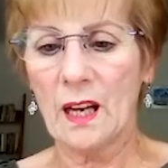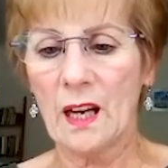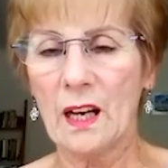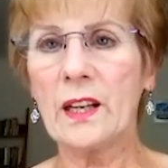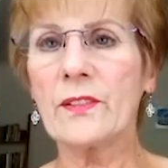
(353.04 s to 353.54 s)

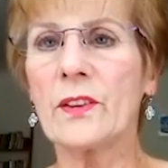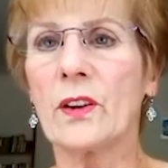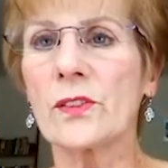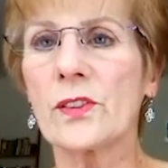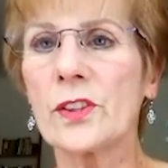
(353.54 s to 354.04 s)
and I
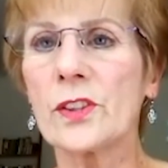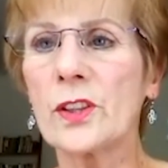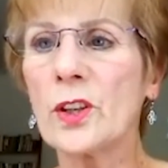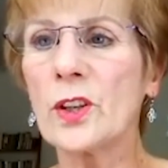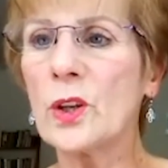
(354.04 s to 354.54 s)
thought, do you
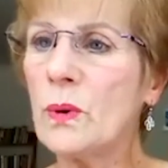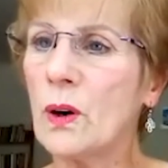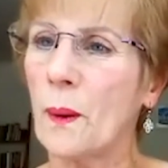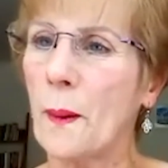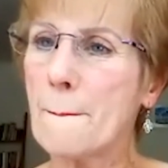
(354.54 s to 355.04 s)
know what?
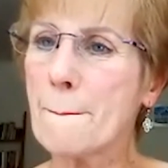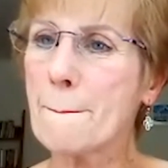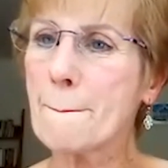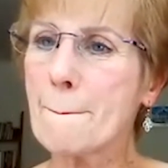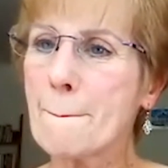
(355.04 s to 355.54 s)

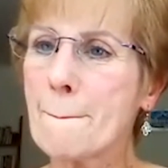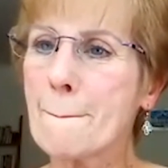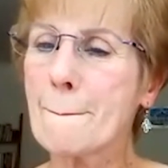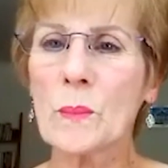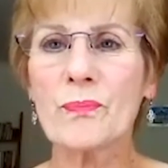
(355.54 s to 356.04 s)

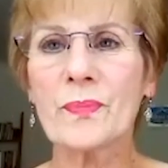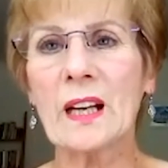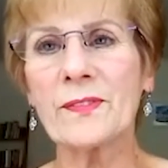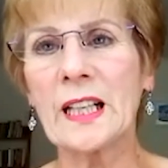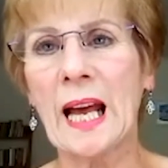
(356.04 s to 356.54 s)
I
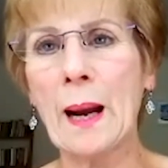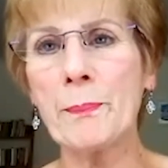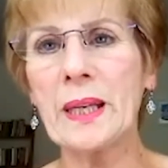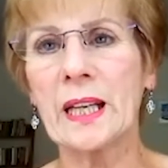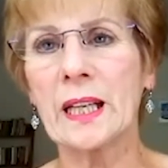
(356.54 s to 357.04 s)
feel
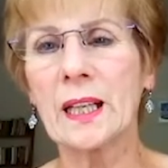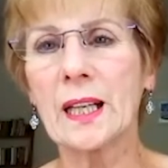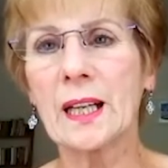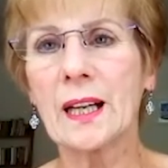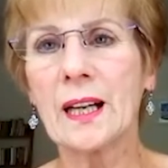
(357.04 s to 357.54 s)
happy.
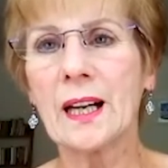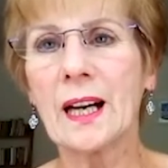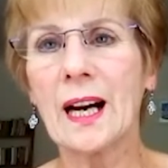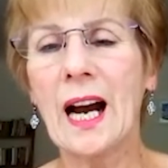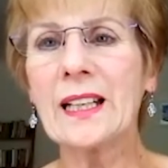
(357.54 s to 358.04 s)

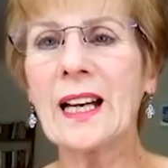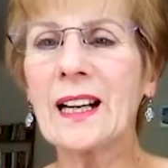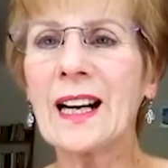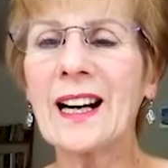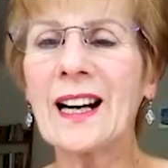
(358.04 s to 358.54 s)
And
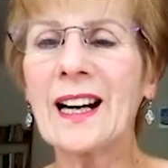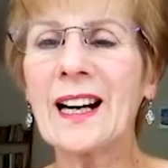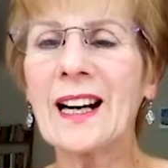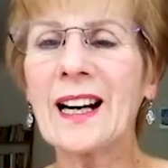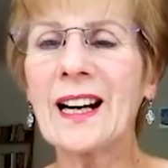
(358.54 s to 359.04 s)

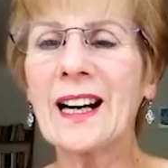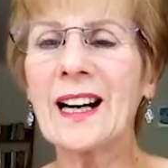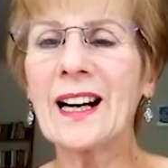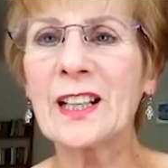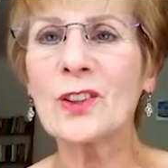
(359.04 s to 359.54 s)
I
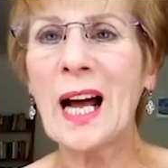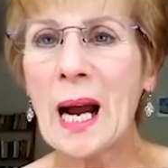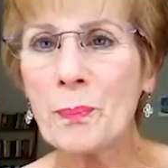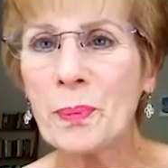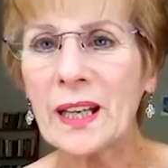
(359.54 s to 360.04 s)
feel
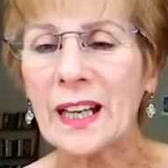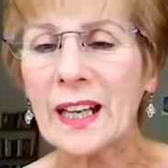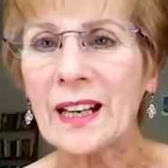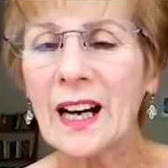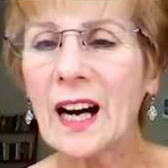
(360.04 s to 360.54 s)
happy.
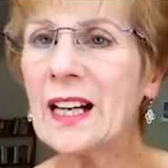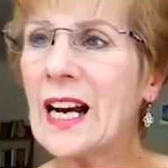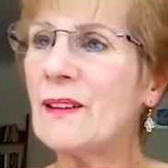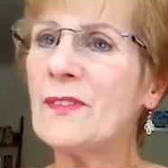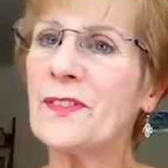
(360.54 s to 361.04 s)
And I
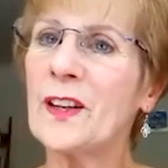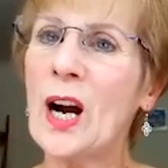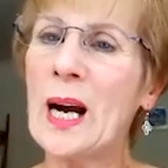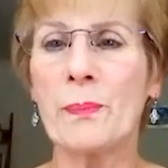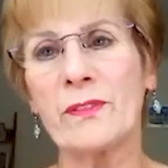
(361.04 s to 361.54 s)
haven't felt
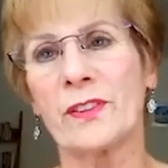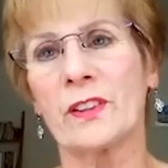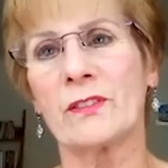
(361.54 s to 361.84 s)
happy for a